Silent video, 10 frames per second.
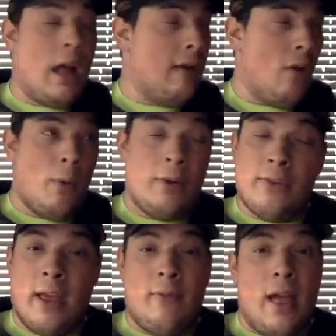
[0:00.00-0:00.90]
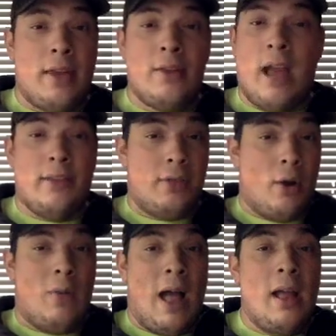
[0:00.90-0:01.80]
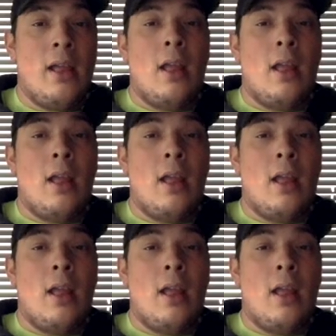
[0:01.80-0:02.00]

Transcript: I've always said that. You guys know that.